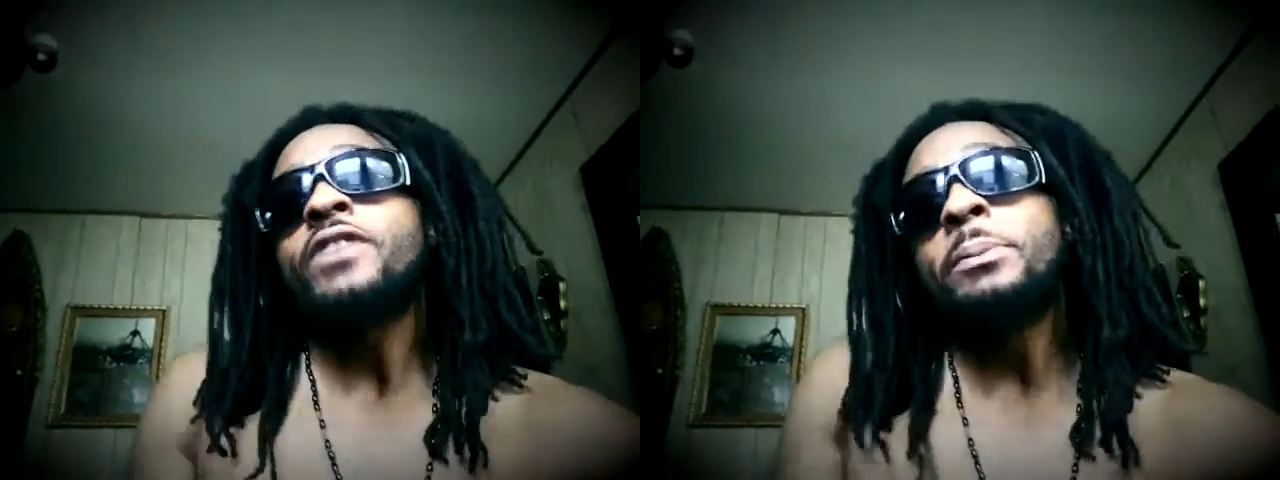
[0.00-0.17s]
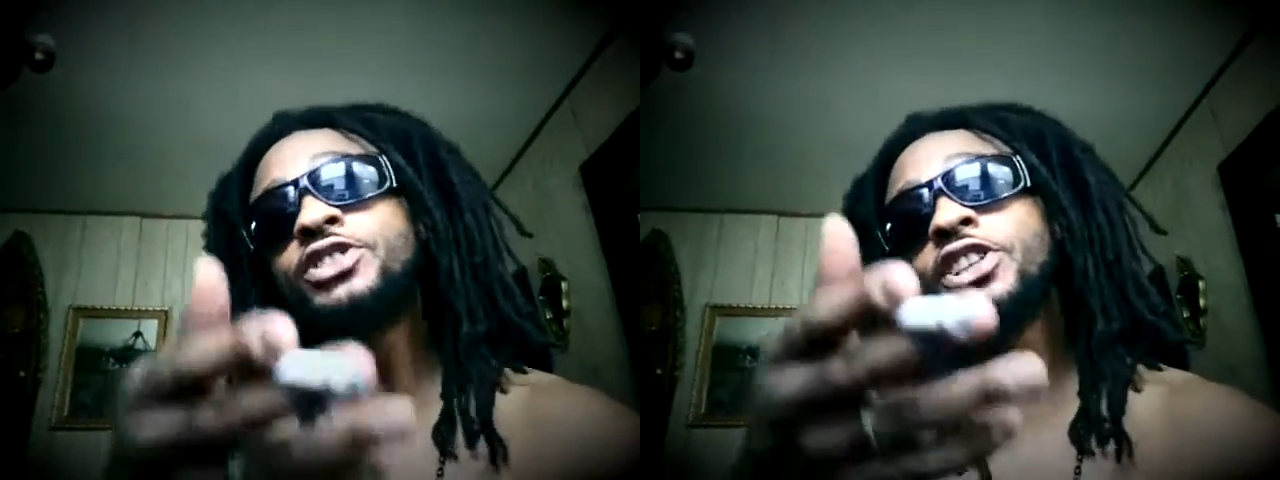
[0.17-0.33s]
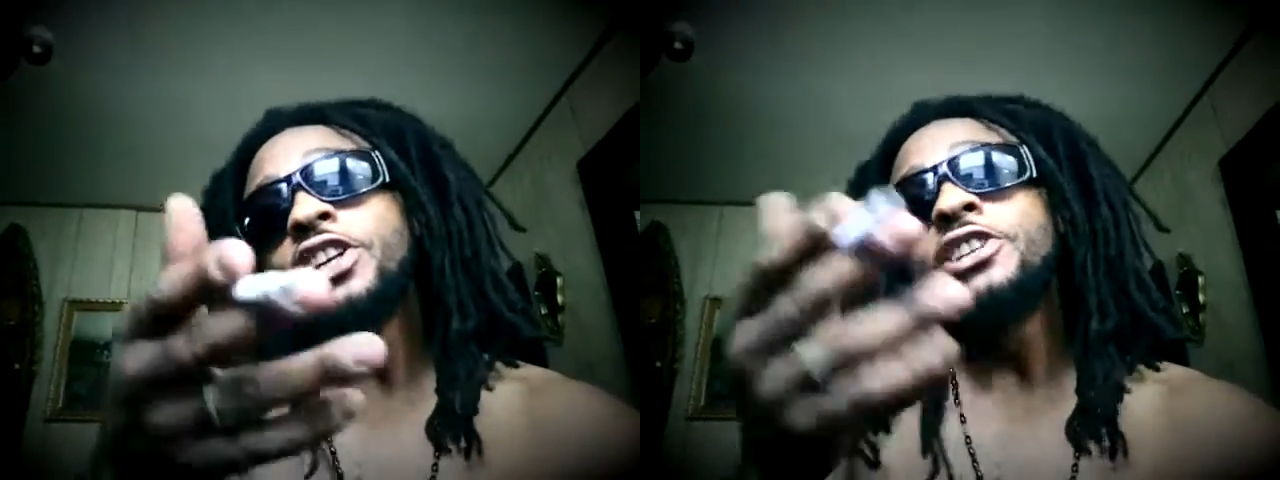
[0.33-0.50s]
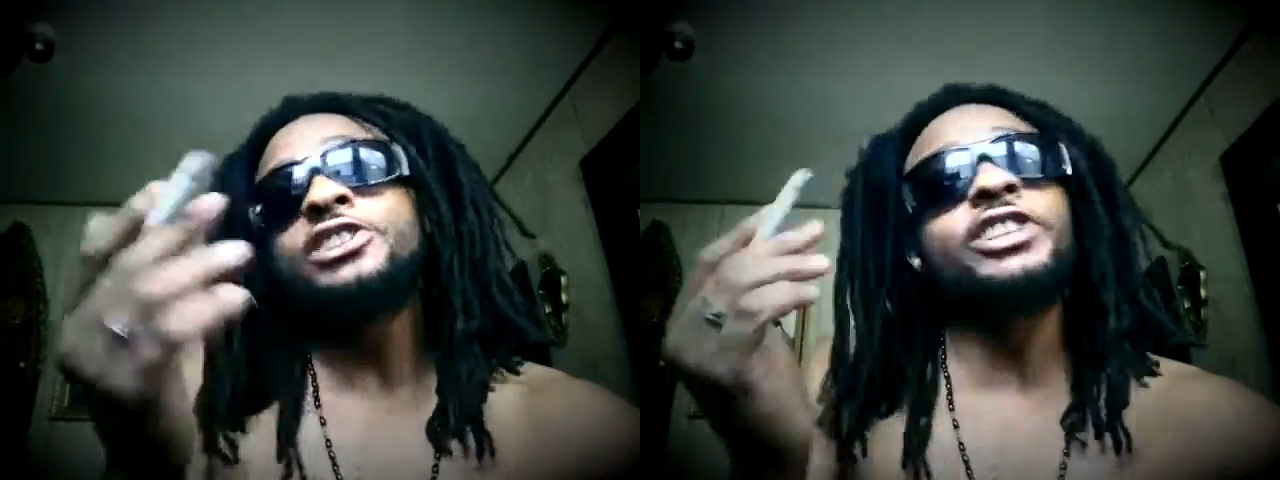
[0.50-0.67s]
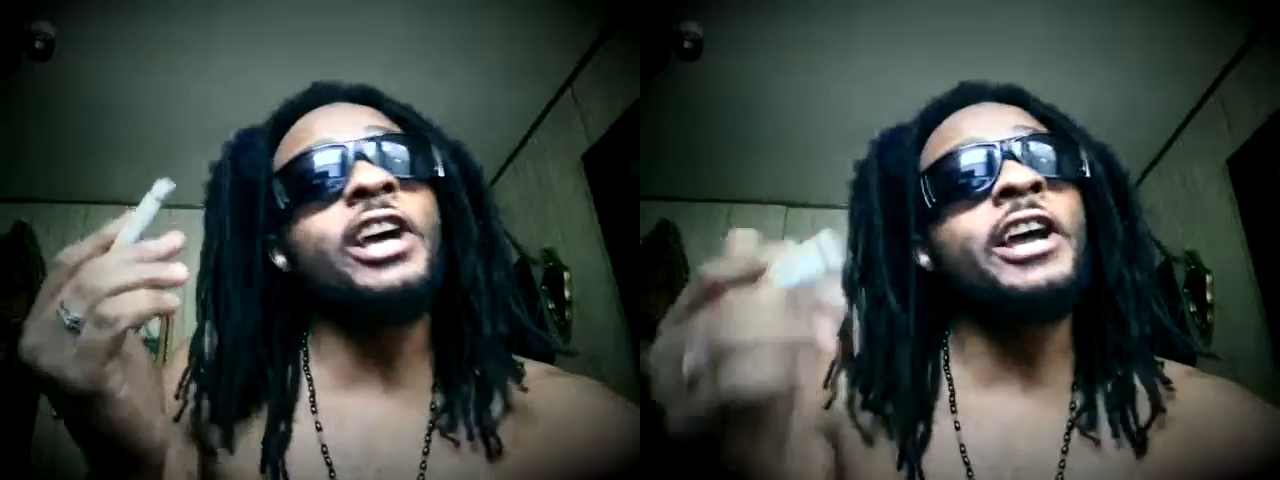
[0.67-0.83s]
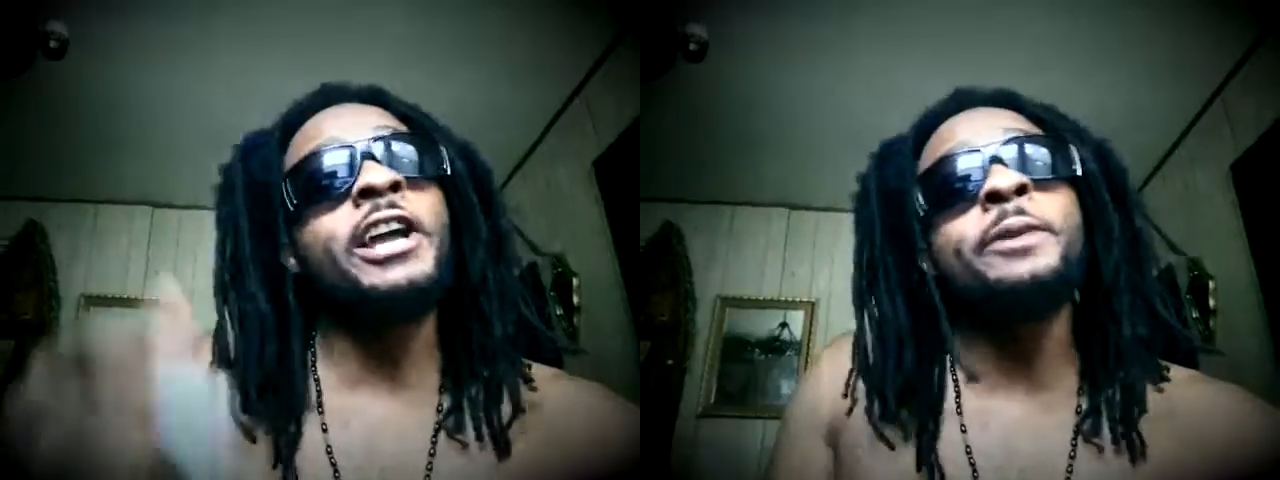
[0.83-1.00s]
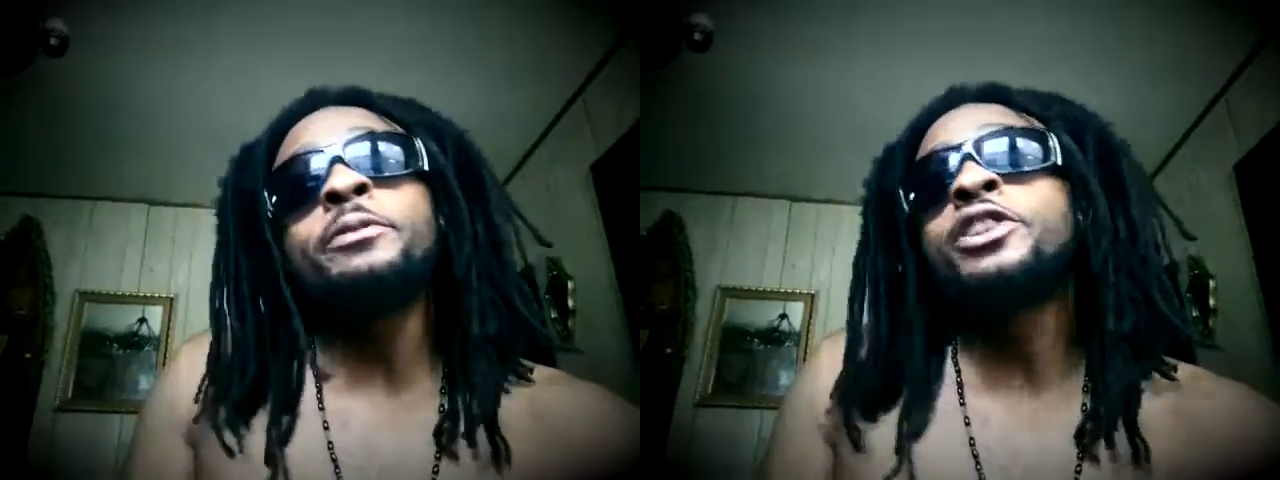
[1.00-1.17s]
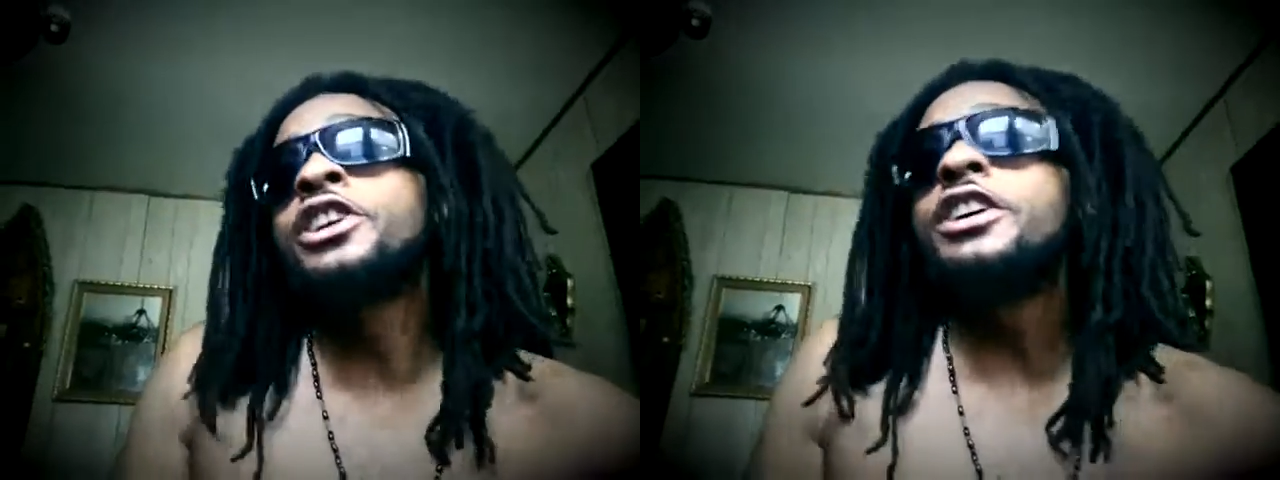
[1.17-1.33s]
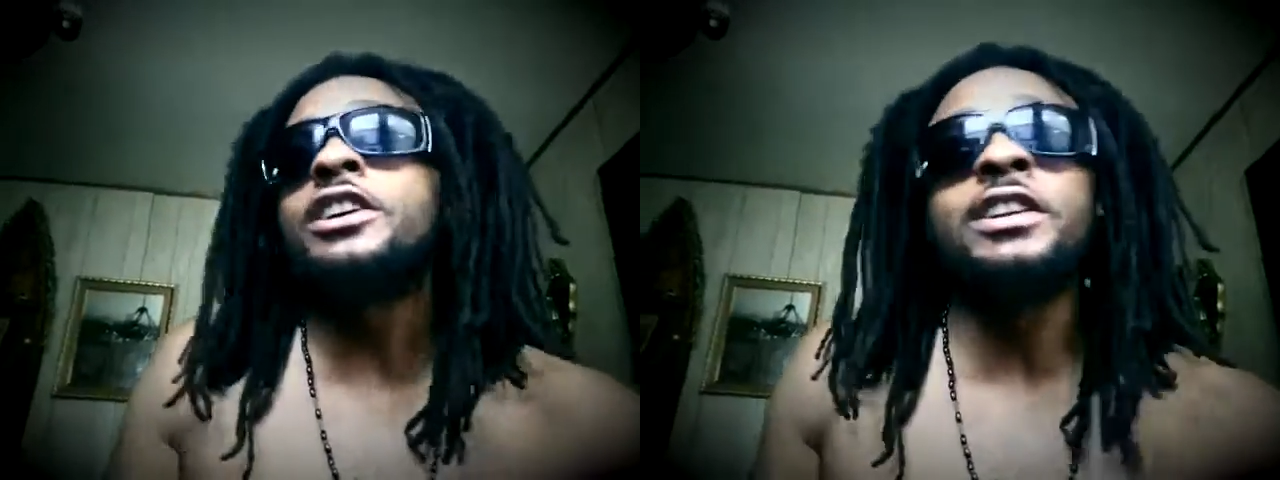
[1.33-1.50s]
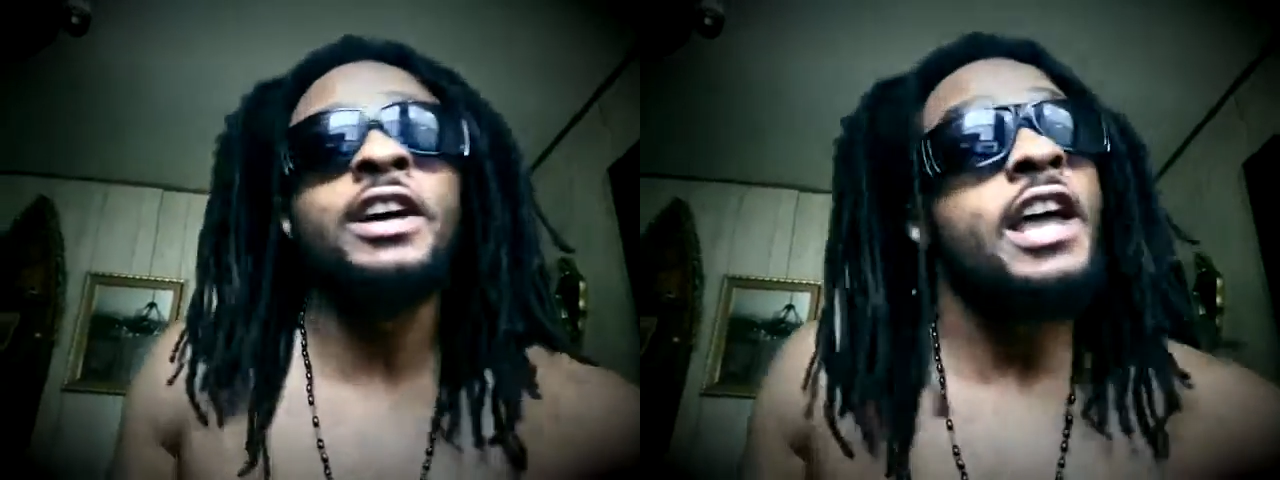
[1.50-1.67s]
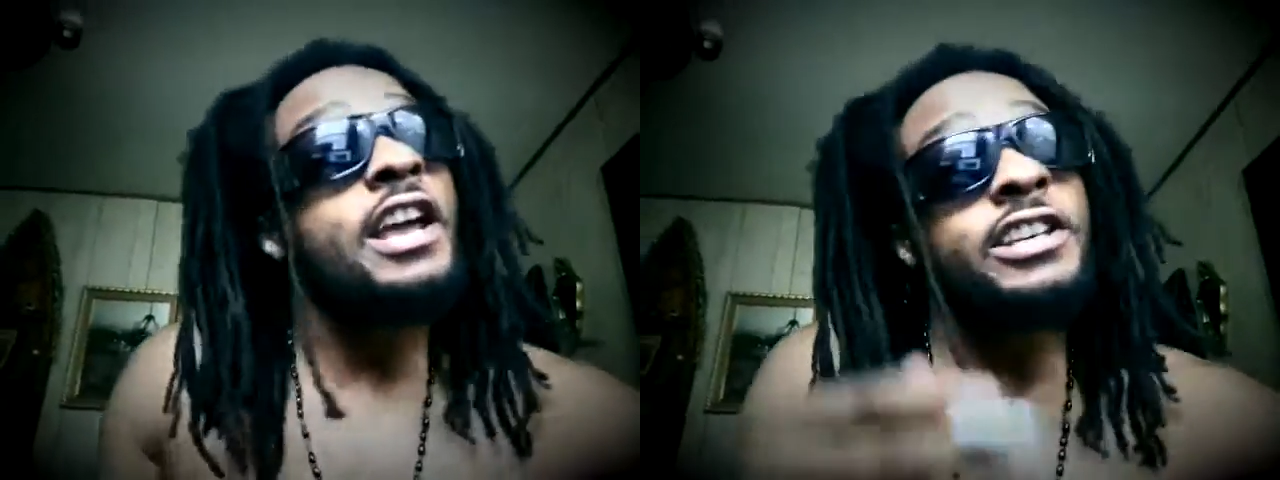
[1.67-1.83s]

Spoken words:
I'm still the same killer.